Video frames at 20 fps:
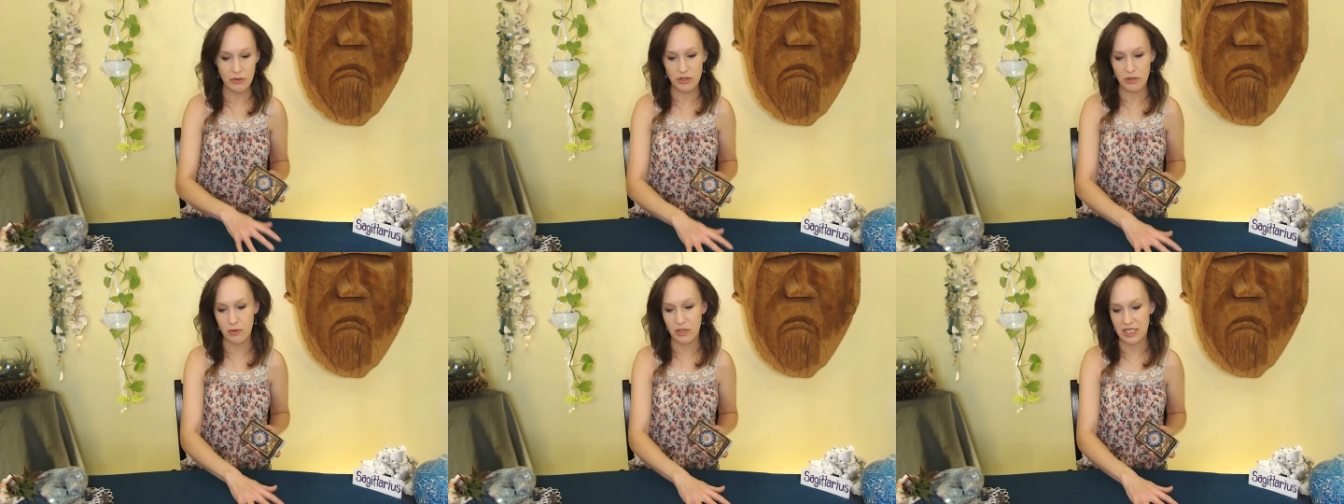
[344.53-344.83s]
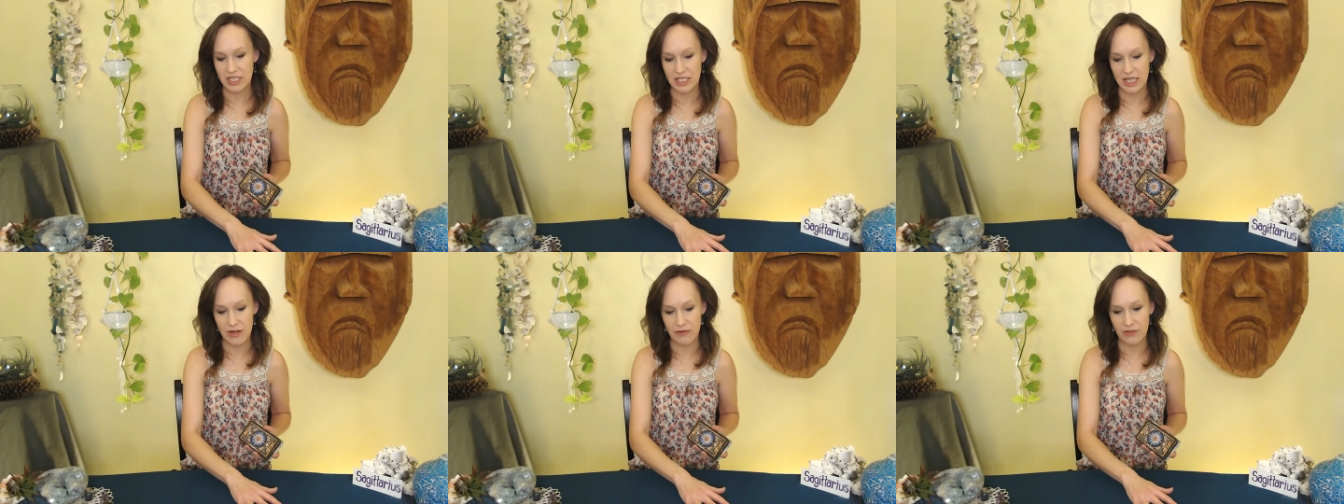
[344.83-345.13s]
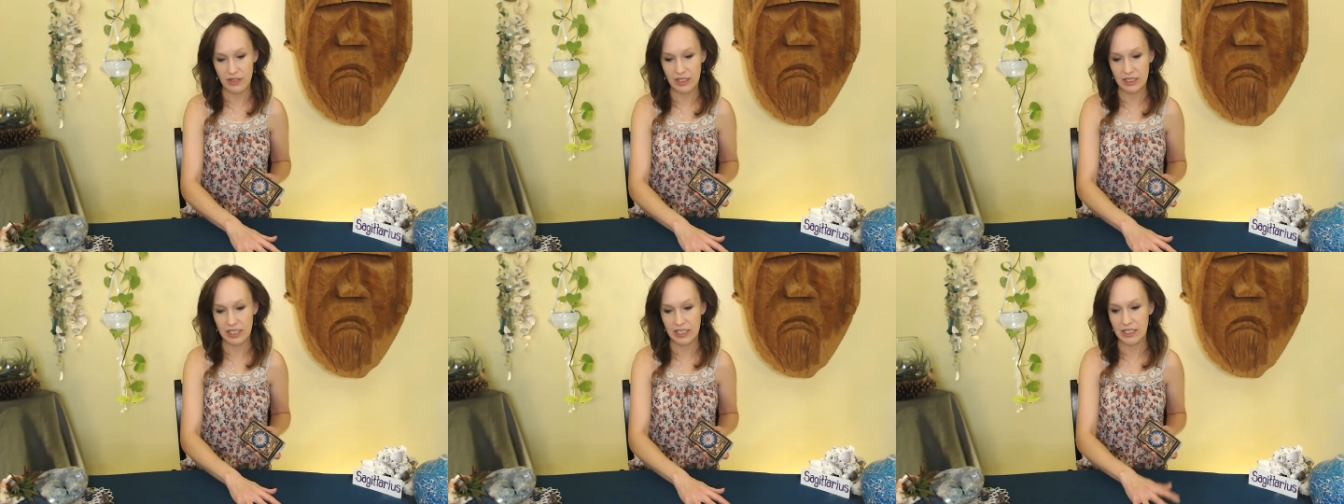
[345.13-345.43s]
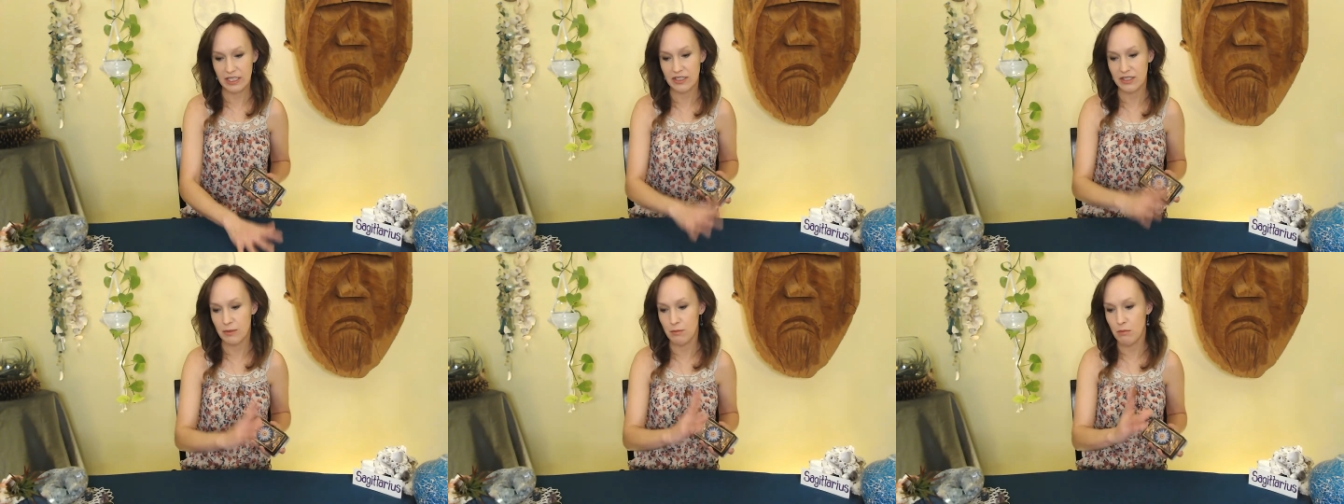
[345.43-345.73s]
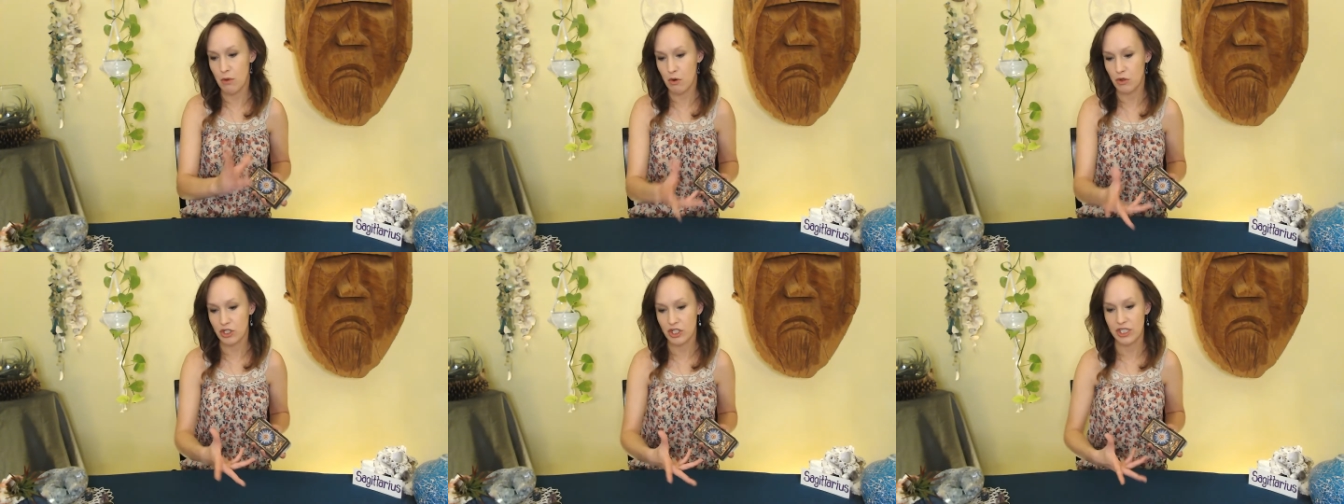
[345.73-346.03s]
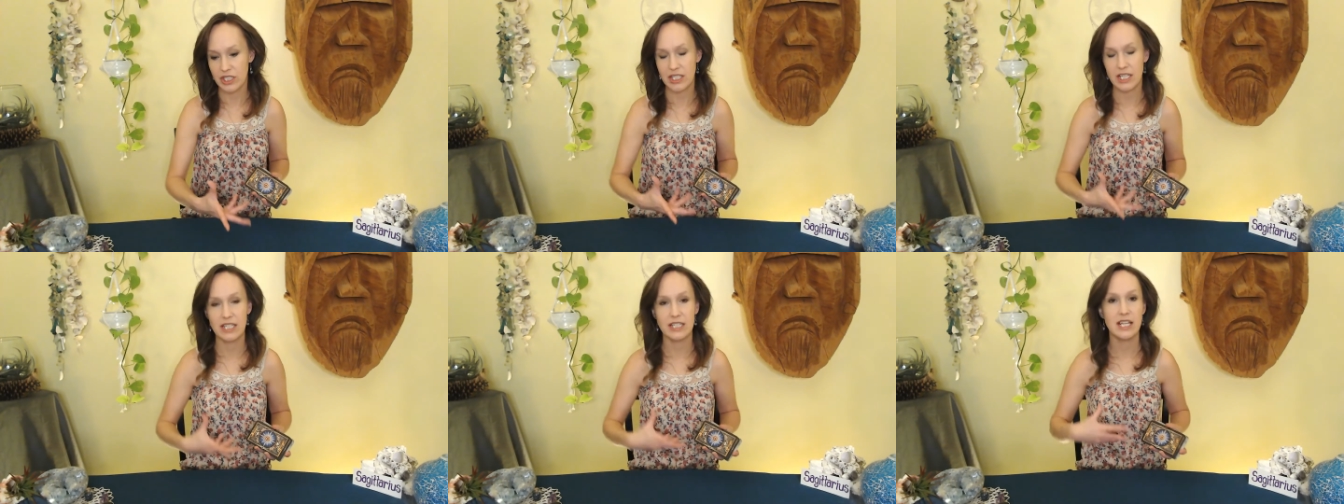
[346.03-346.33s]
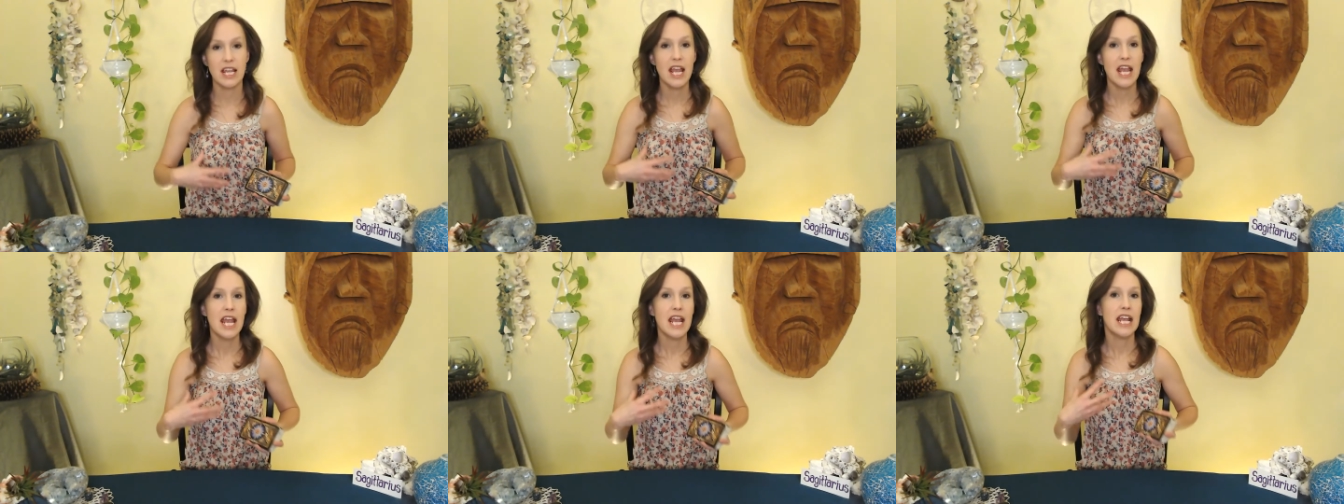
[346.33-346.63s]
So it's definitely these emotions,
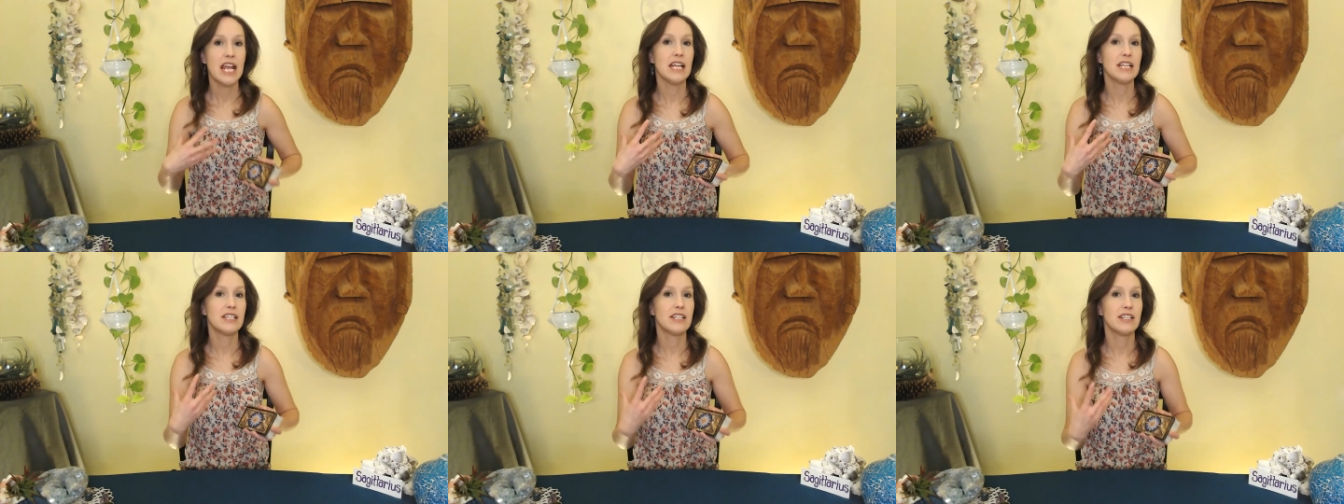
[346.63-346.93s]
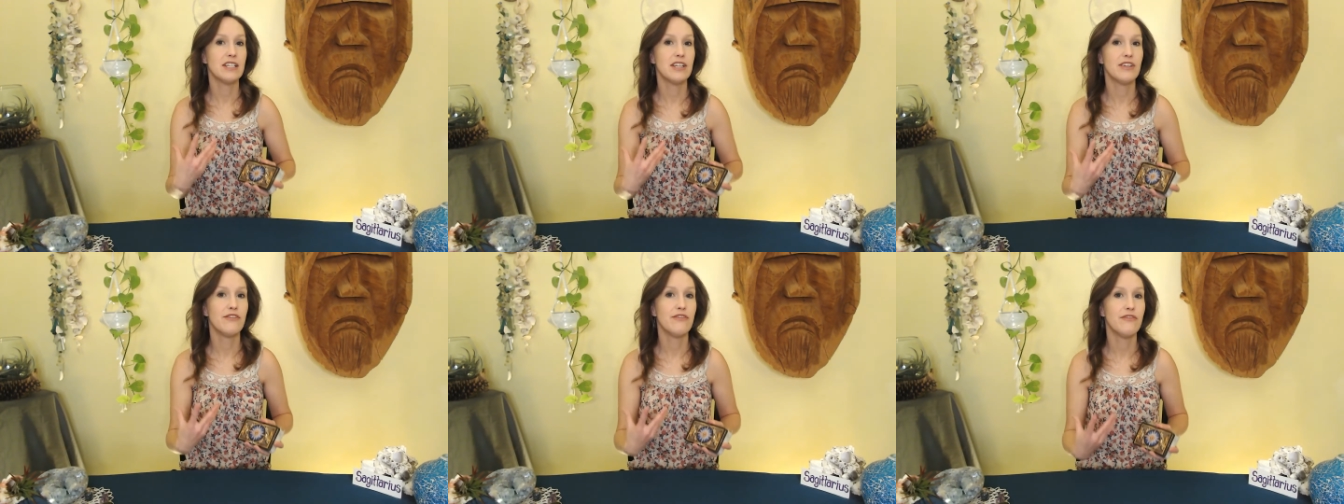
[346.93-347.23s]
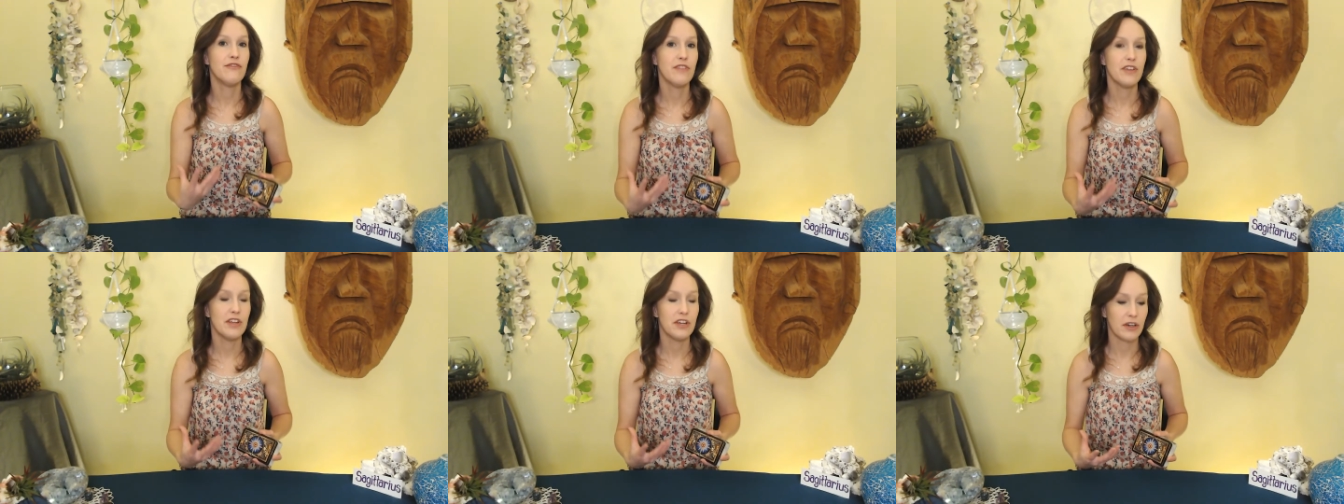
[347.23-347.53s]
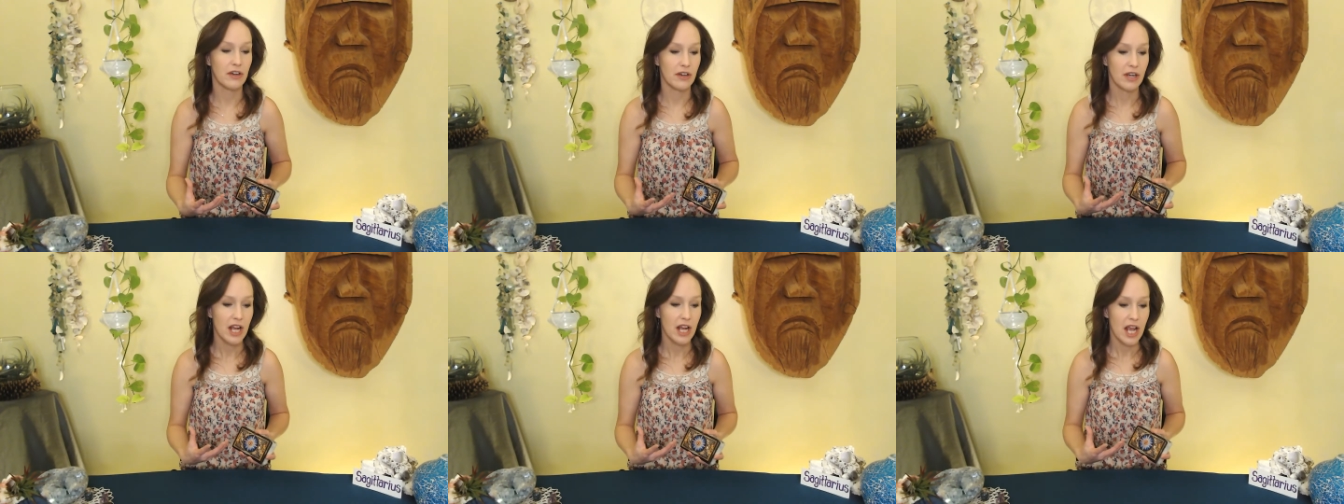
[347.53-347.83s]
it's the fear,